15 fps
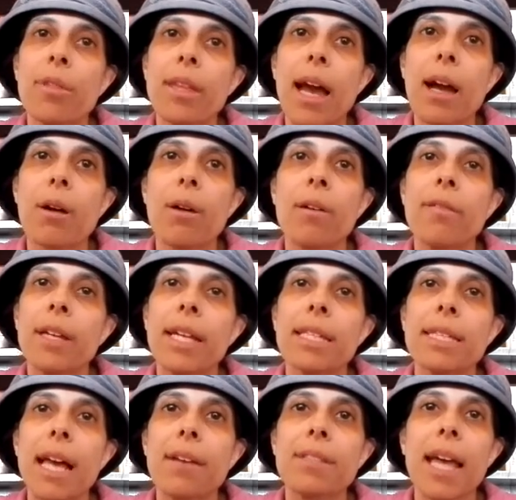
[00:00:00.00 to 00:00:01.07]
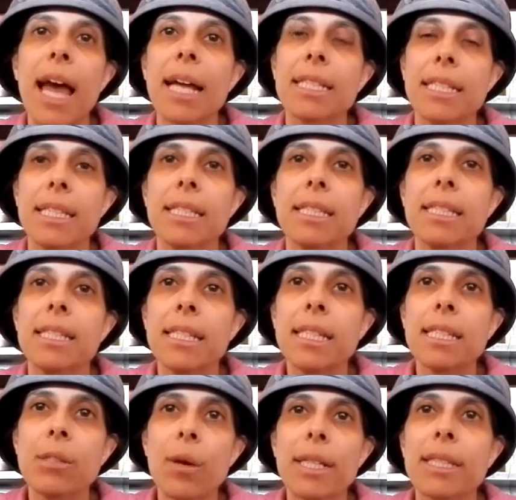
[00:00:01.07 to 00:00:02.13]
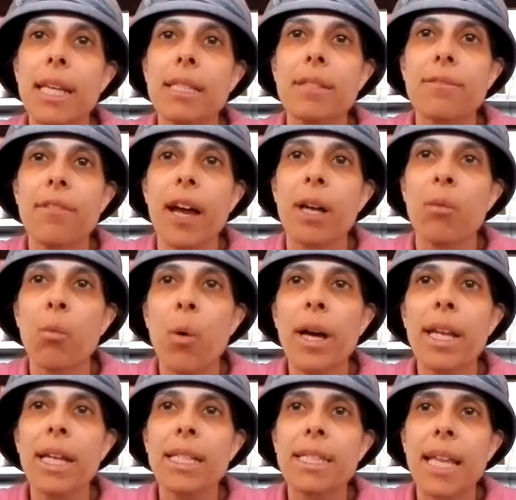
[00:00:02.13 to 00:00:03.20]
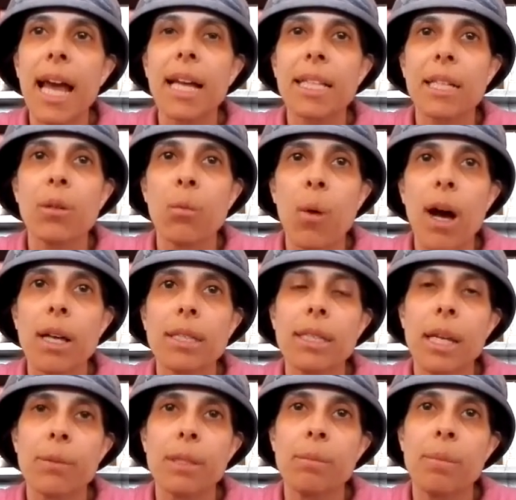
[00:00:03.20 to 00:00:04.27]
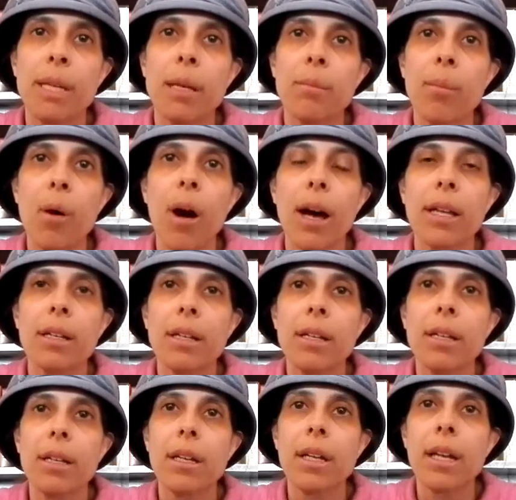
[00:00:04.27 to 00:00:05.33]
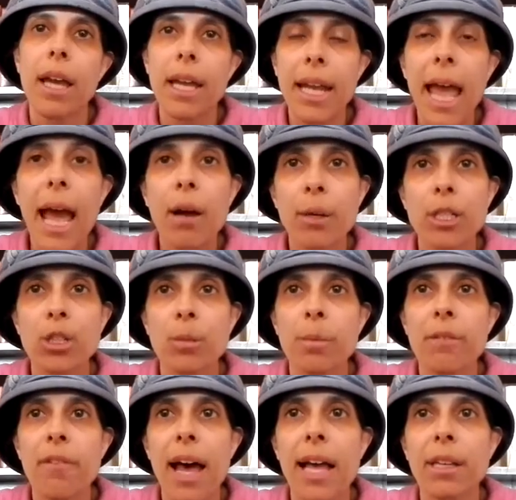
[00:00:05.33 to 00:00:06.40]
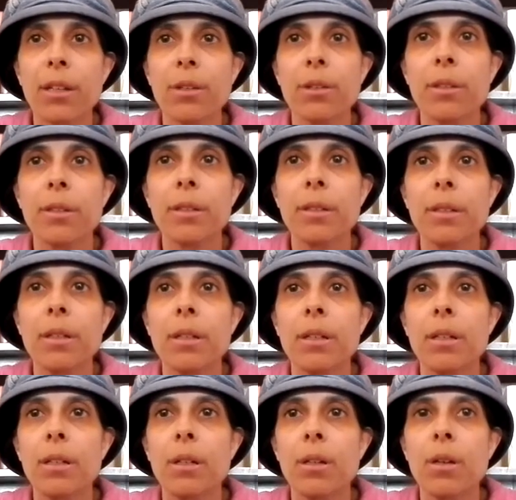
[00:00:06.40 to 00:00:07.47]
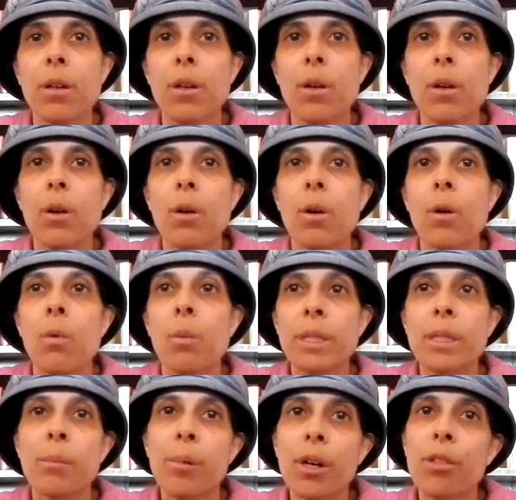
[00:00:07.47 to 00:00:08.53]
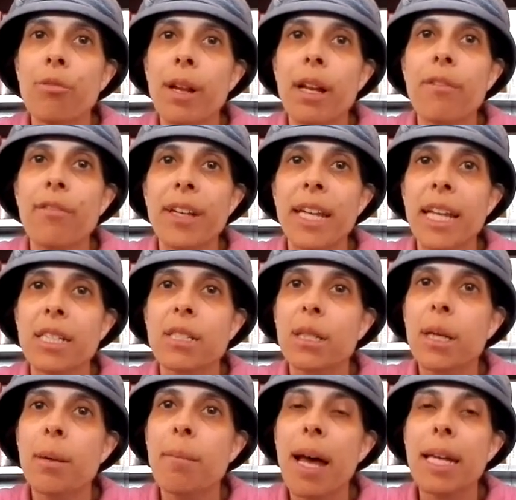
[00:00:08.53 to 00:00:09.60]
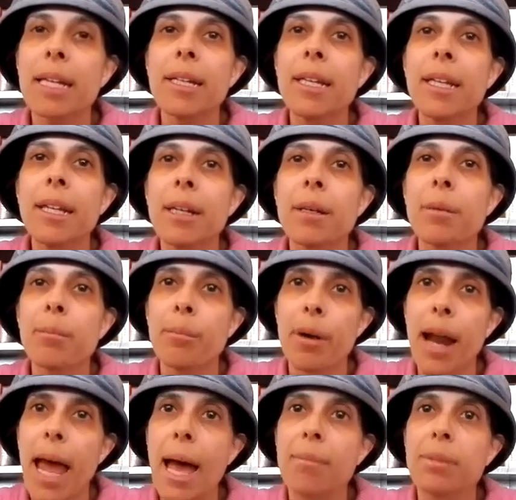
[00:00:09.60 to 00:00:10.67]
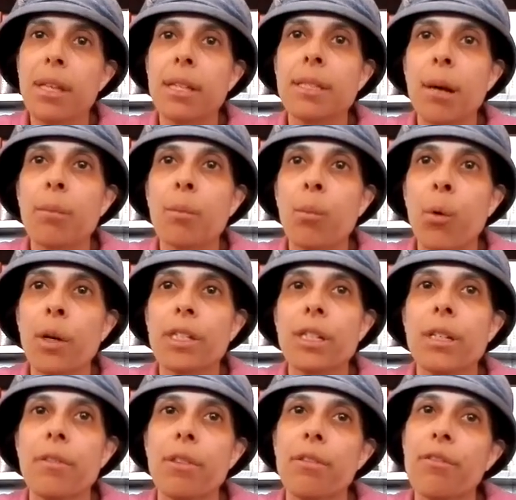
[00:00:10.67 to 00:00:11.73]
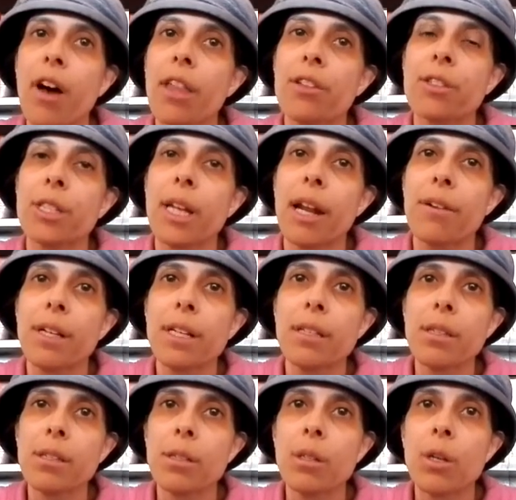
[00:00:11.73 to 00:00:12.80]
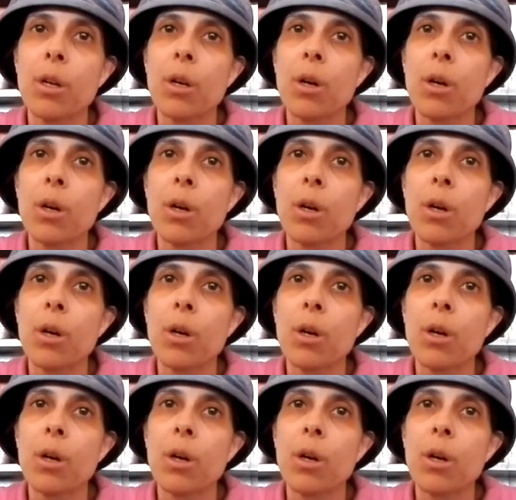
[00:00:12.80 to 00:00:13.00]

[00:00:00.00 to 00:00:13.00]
both Yaakov and Esav's actions needs to identify what exactly it was that was being bought and how it should be valued. Was the birthright a financial commodity, perhaps a double portion of the father's inheritance?